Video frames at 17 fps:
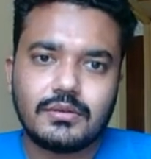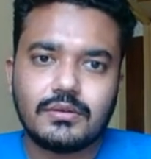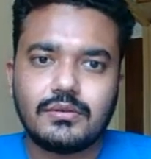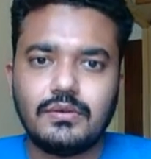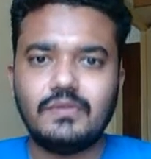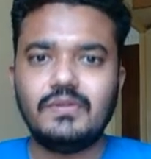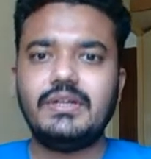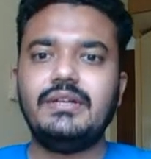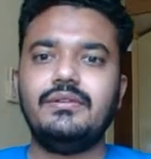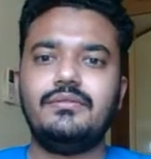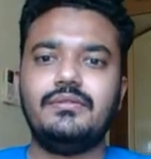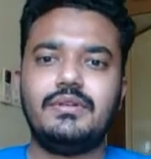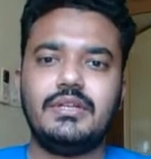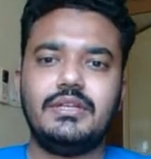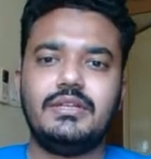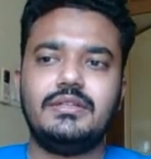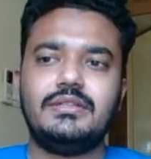COVID
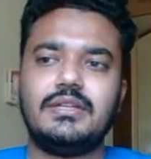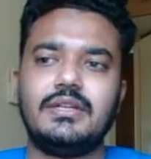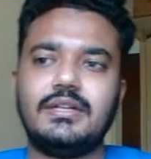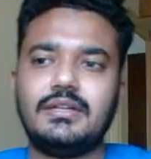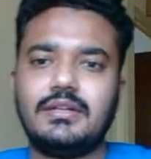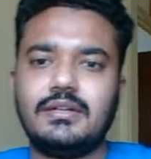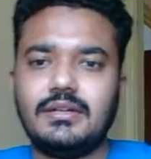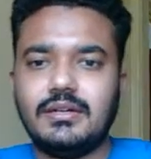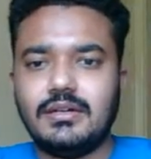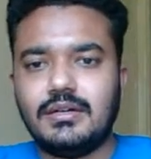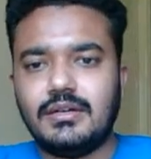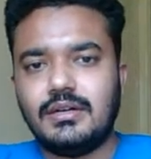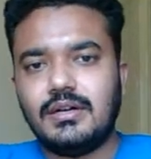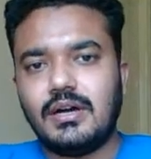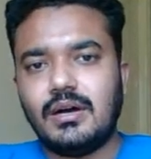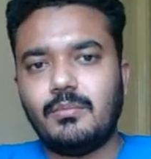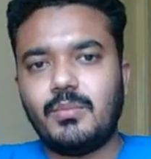duties, and
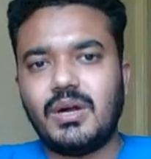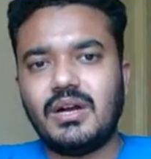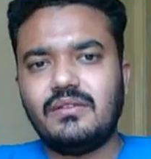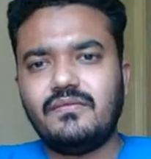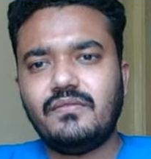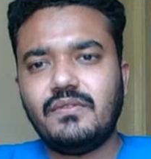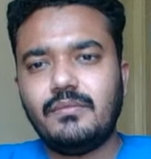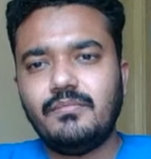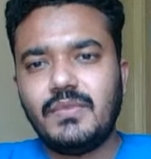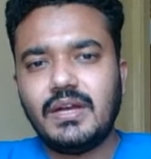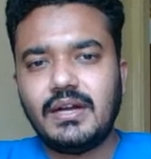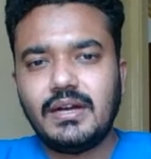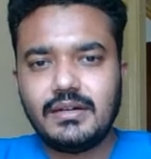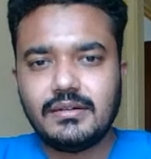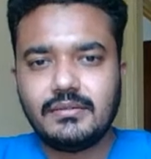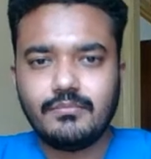apart from that,